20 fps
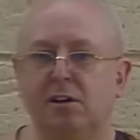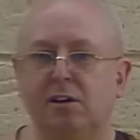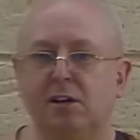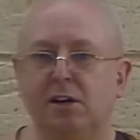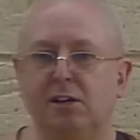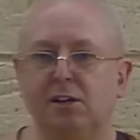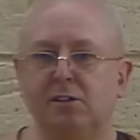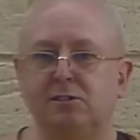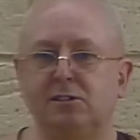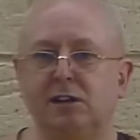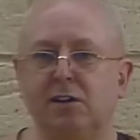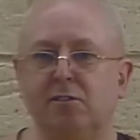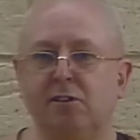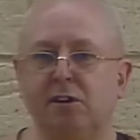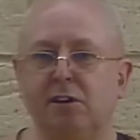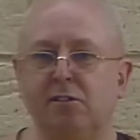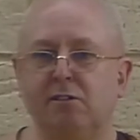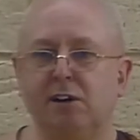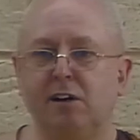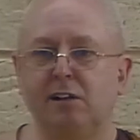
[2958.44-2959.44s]
And the
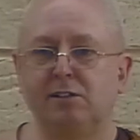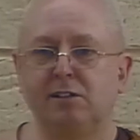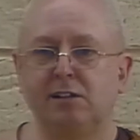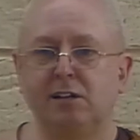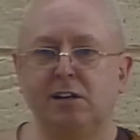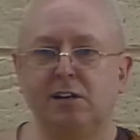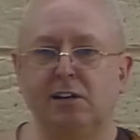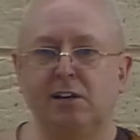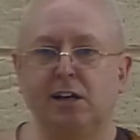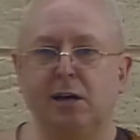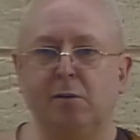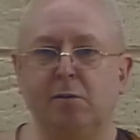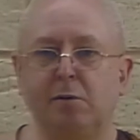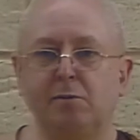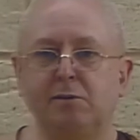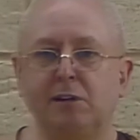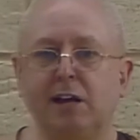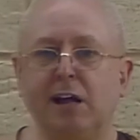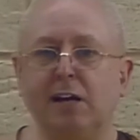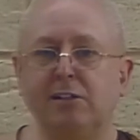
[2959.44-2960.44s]
7-year-old kid came up and
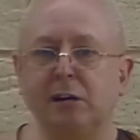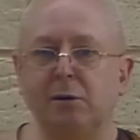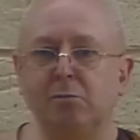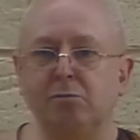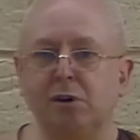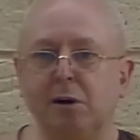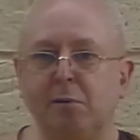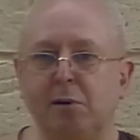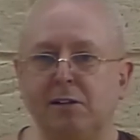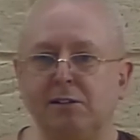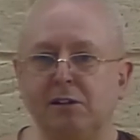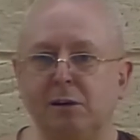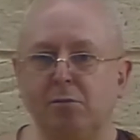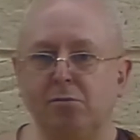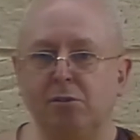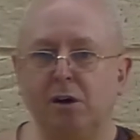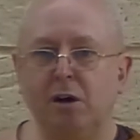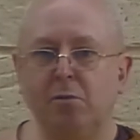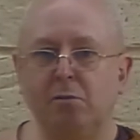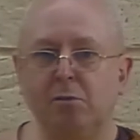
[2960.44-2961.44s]
said, Ajahn
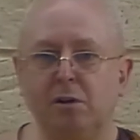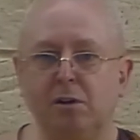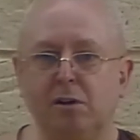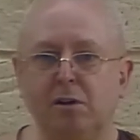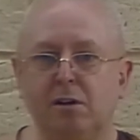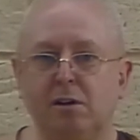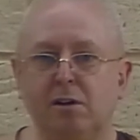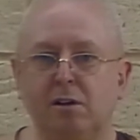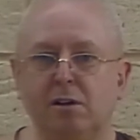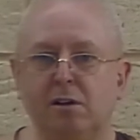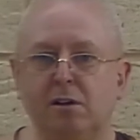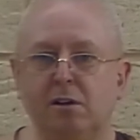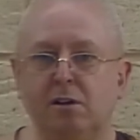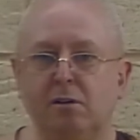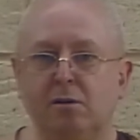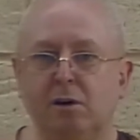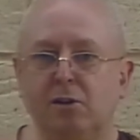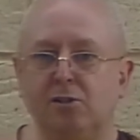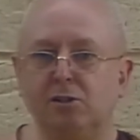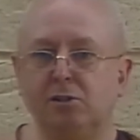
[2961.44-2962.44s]
Brahm,
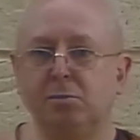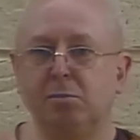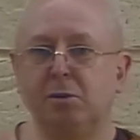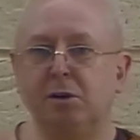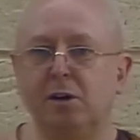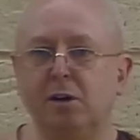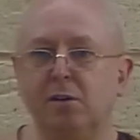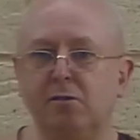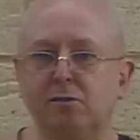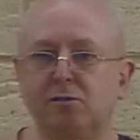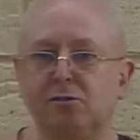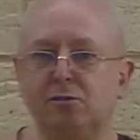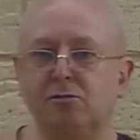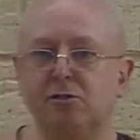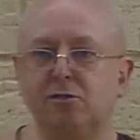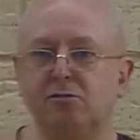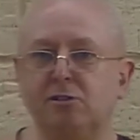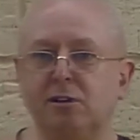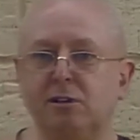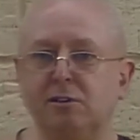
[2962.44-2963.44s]
I've just been over to a
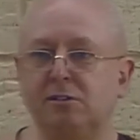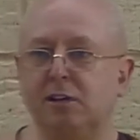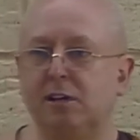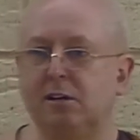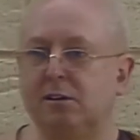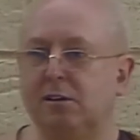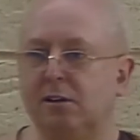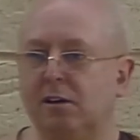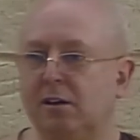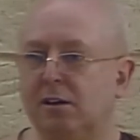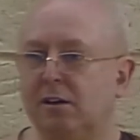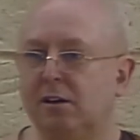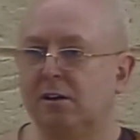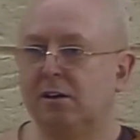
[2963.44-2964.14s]
retreat centre.